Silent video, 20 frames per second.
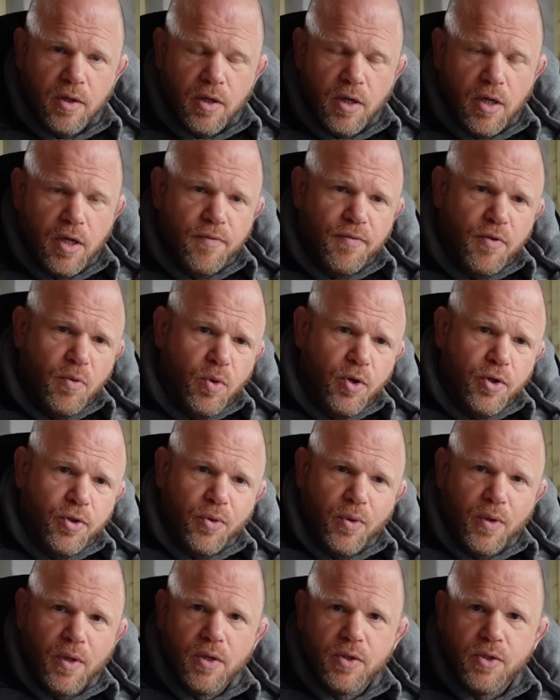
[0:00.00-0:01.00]
And if you want
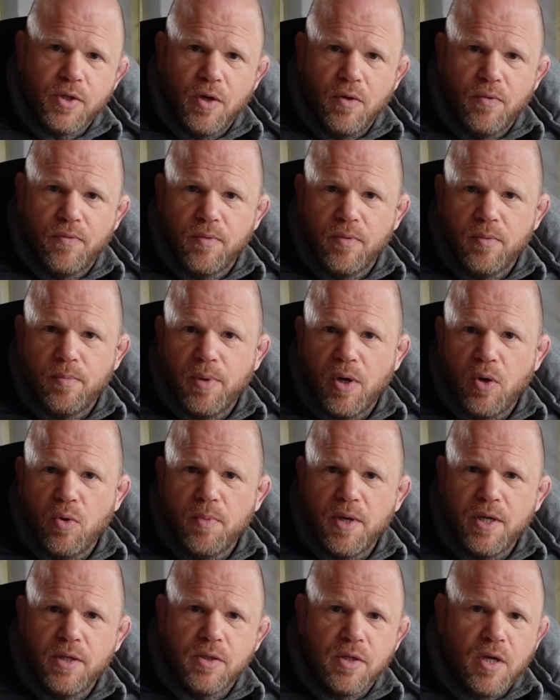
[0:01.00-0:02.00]
to do it yourself, by all
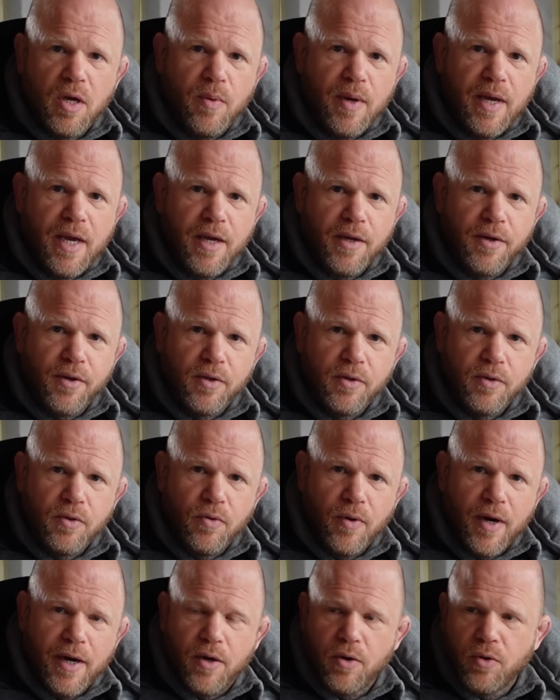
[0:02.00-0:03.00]
means go ahead.
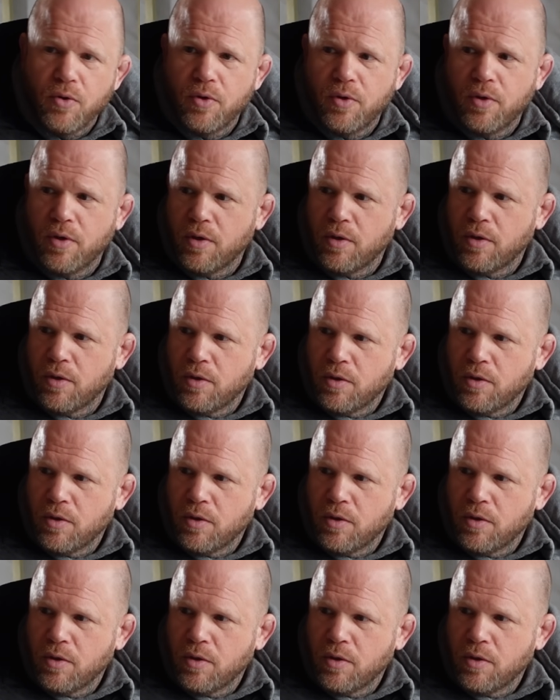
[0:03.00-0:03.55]
Crack on.